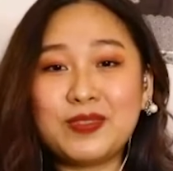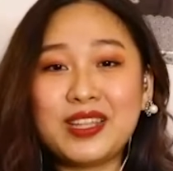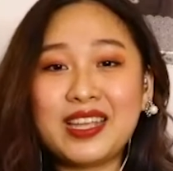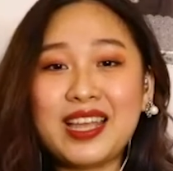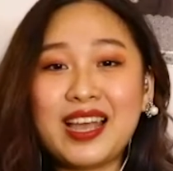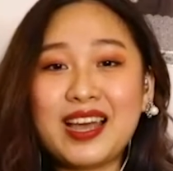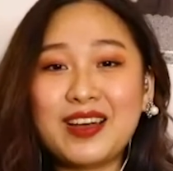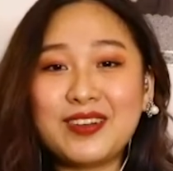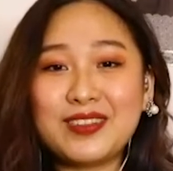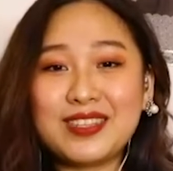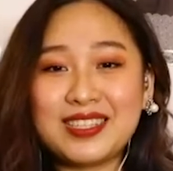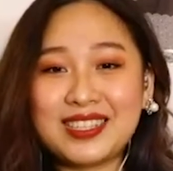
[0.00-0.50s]
the
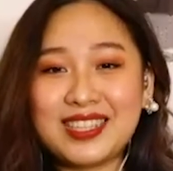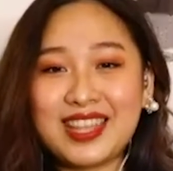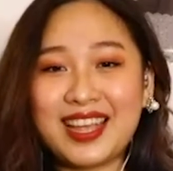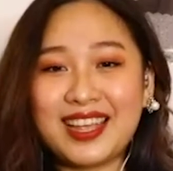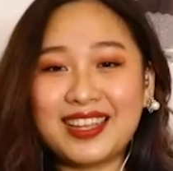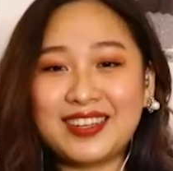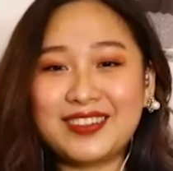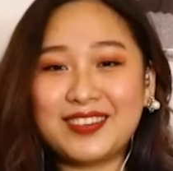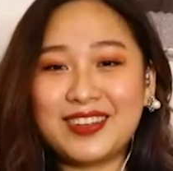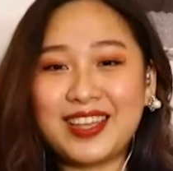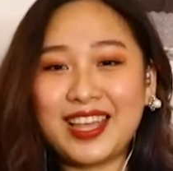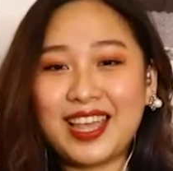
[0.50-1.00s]

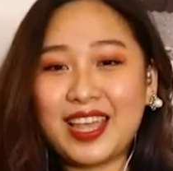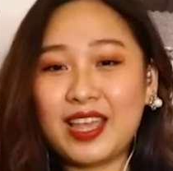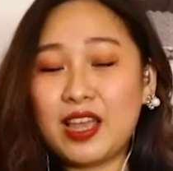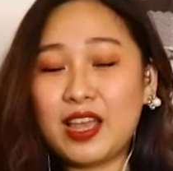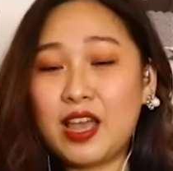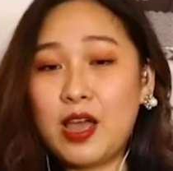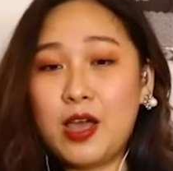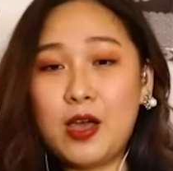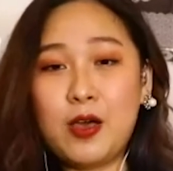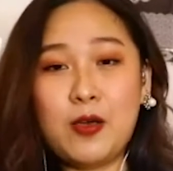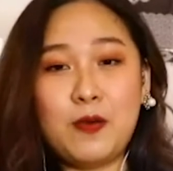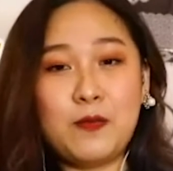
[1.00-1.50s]
outside. Okay,
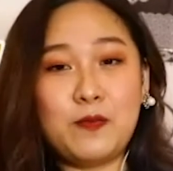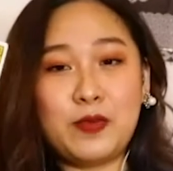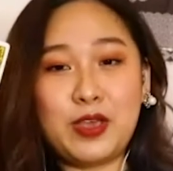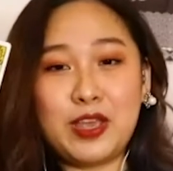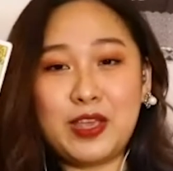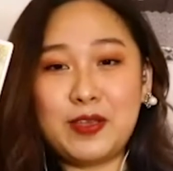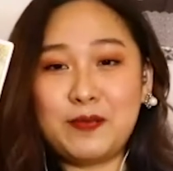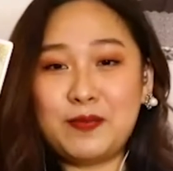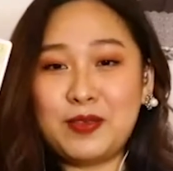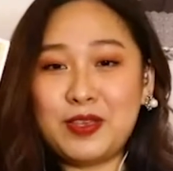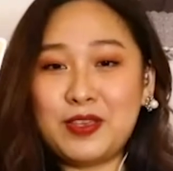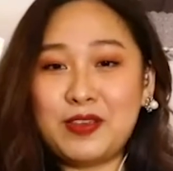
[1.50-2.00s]

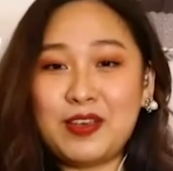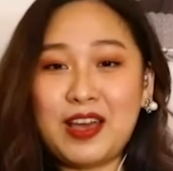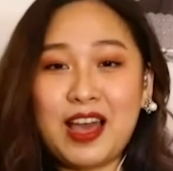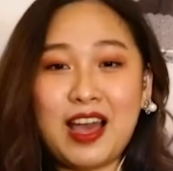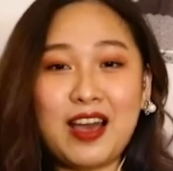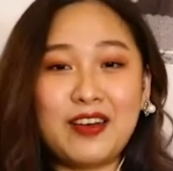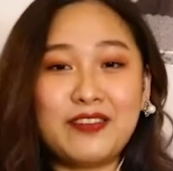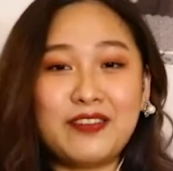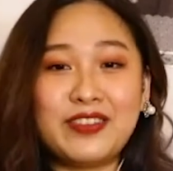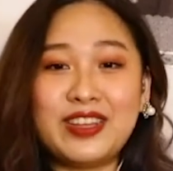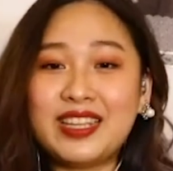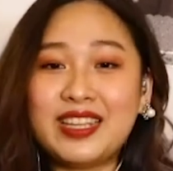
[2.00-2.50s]
maybe you
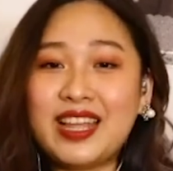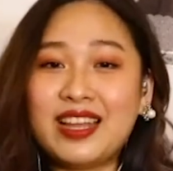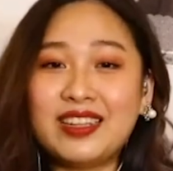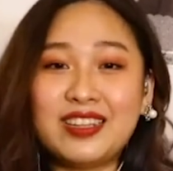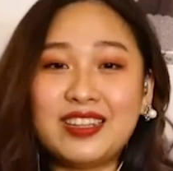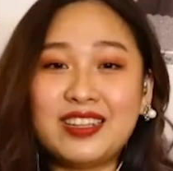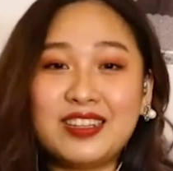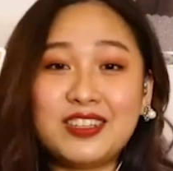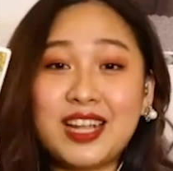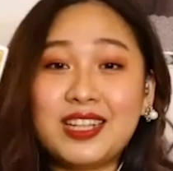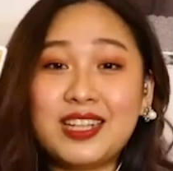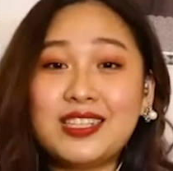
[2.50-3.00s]
haven't had the
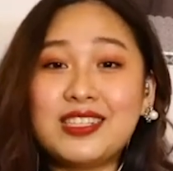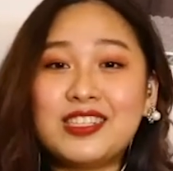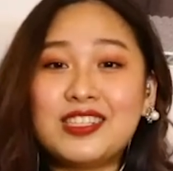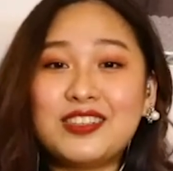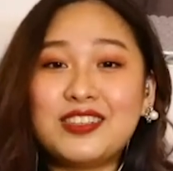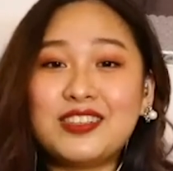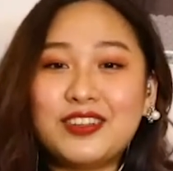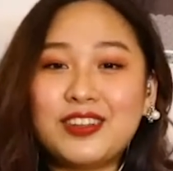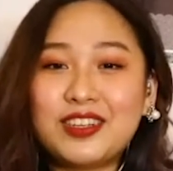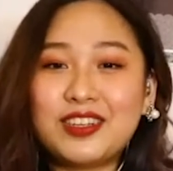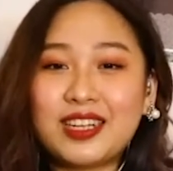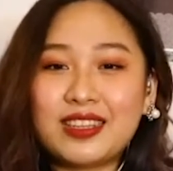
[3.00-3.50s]
chance to
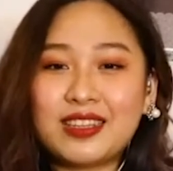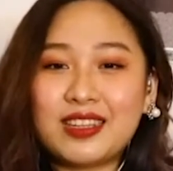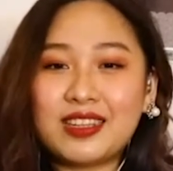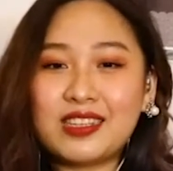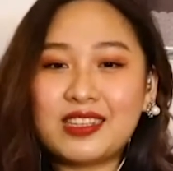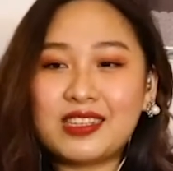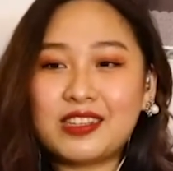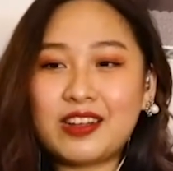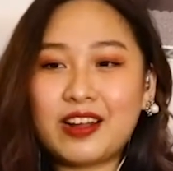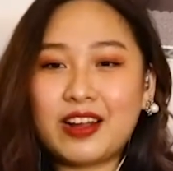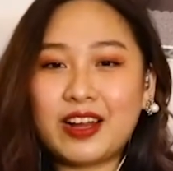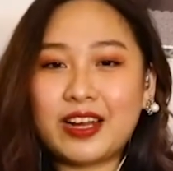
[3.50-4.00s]
look at the
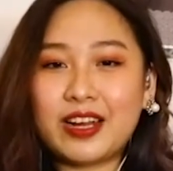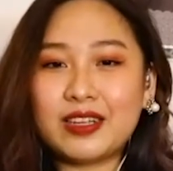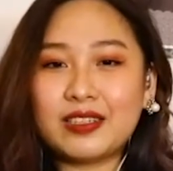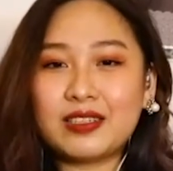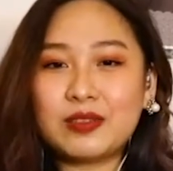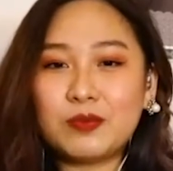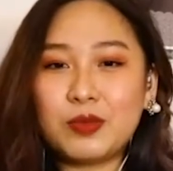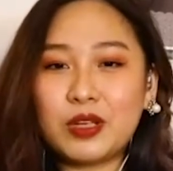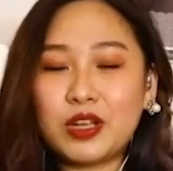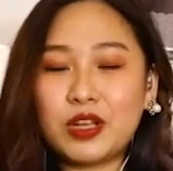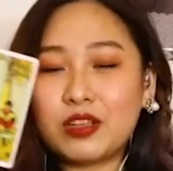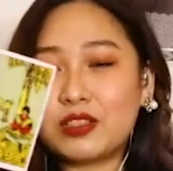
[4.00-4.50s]
stars
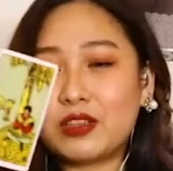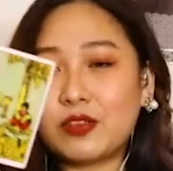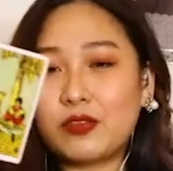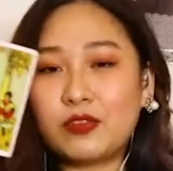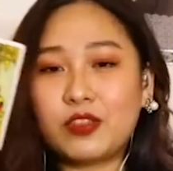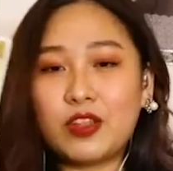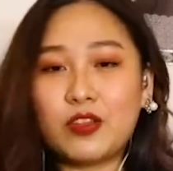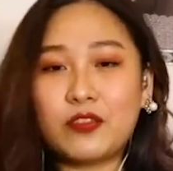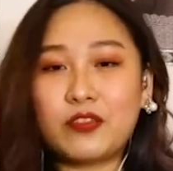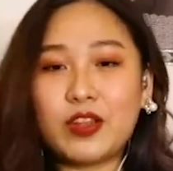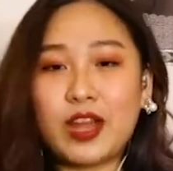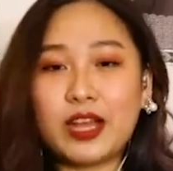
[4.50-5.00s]
because of
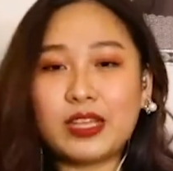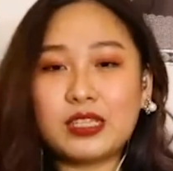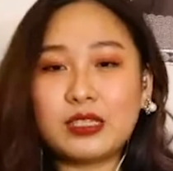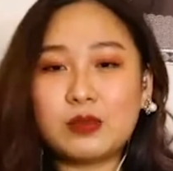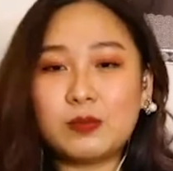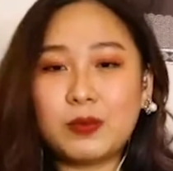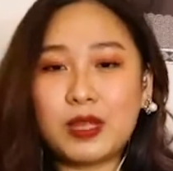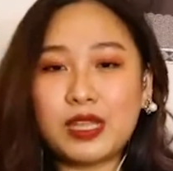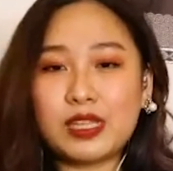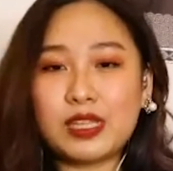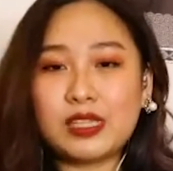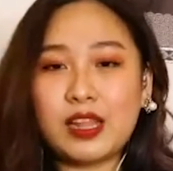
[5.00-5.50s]
the
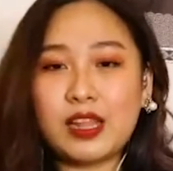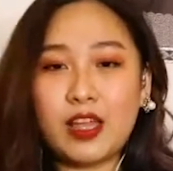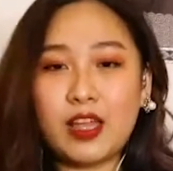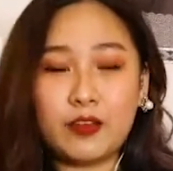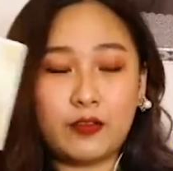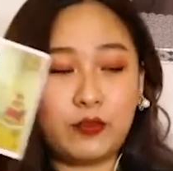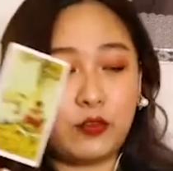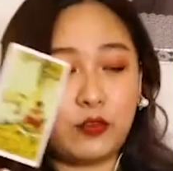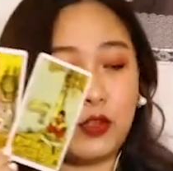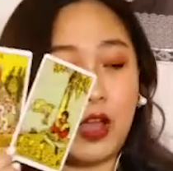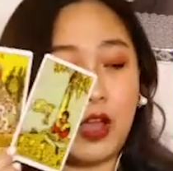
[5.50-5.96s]
fast-paced life.